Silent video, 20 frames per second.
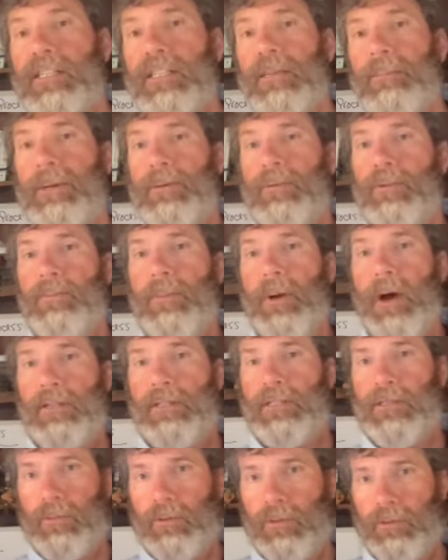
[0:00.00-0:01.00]
to be
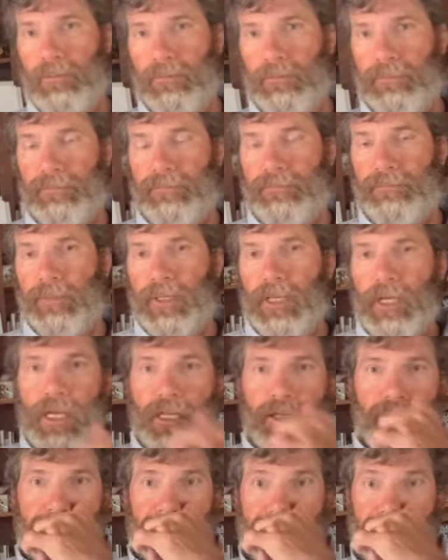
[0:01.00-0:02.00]
responsible.
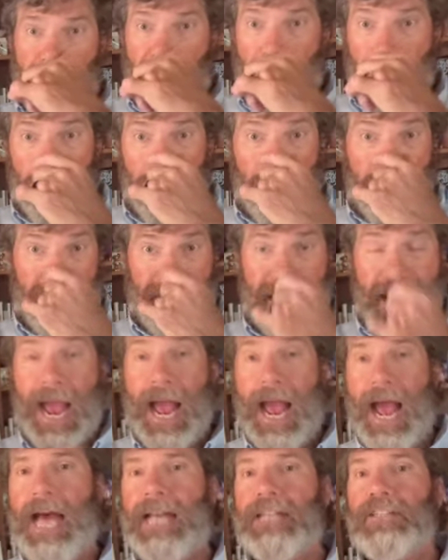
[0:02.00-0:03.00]
Somebody
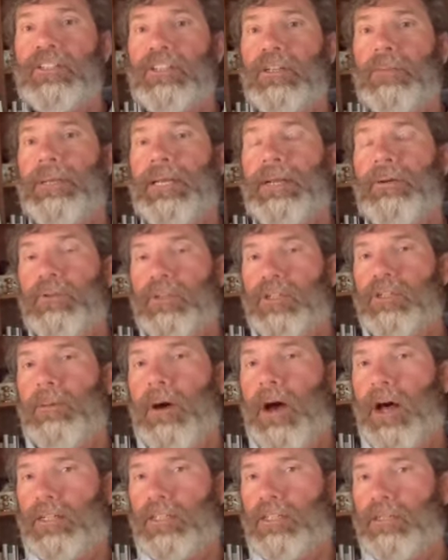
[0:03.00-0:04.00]
has to be
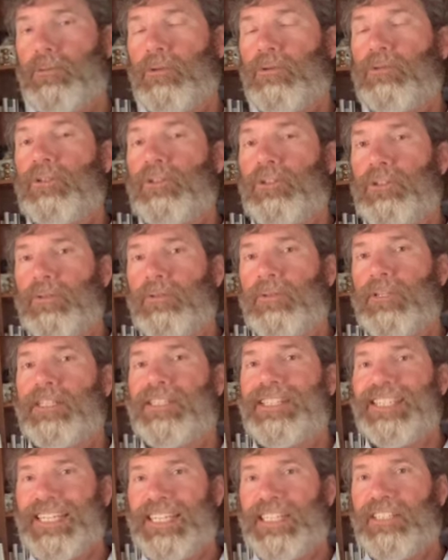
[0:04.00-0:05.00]
responsible to do
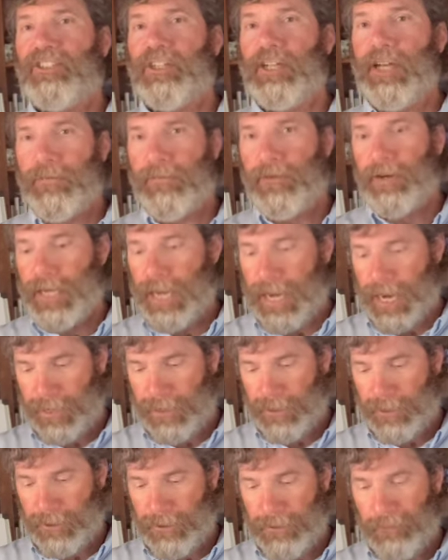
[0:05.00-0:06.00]
this each and every day.
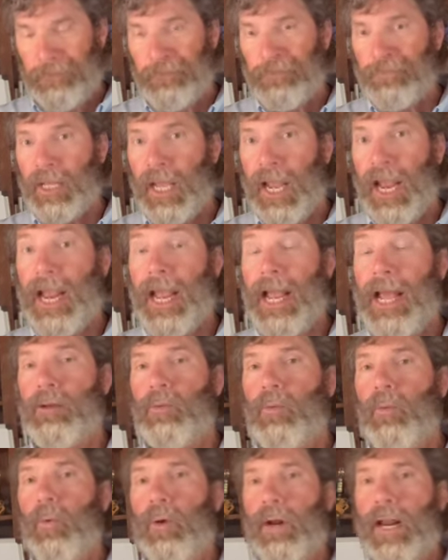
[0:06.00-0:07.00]

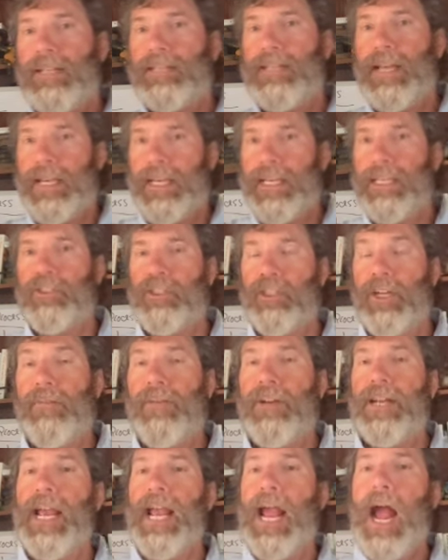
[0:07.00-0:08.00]
And when I say each and every
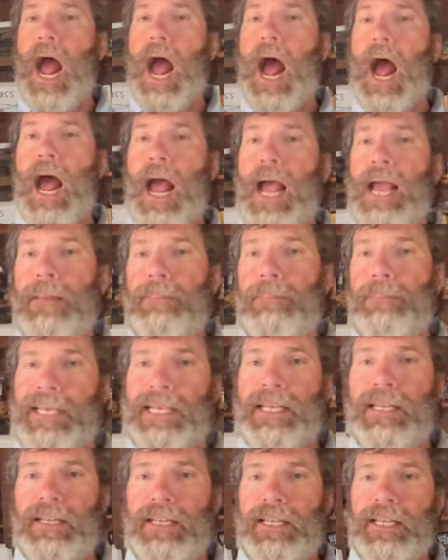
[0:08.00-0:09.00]
day, I
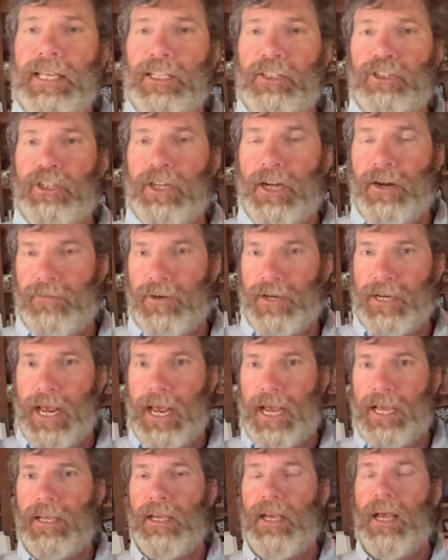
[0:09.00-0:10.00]
mean each and every
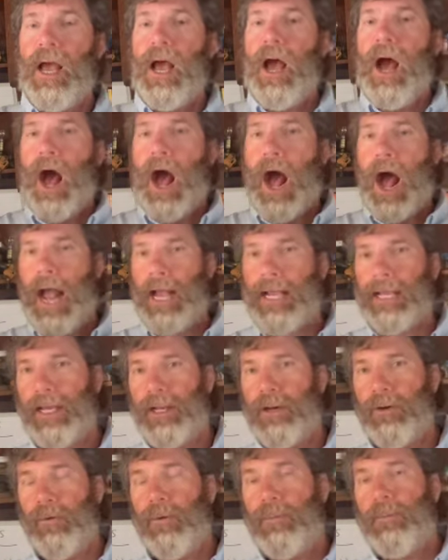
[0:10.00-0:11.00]
day. I
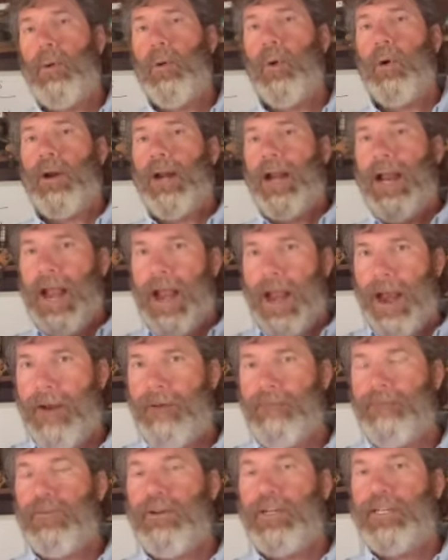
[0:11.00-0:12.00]
get a report
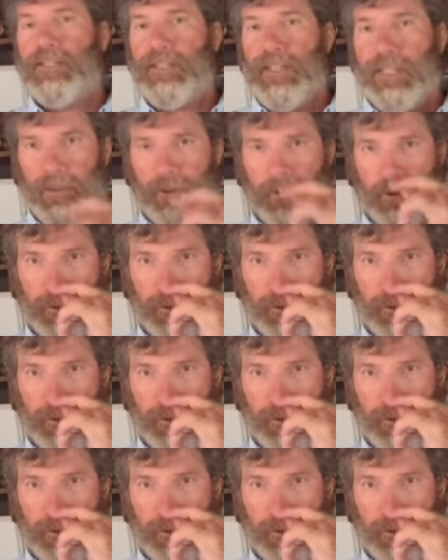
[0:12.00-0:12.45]
every single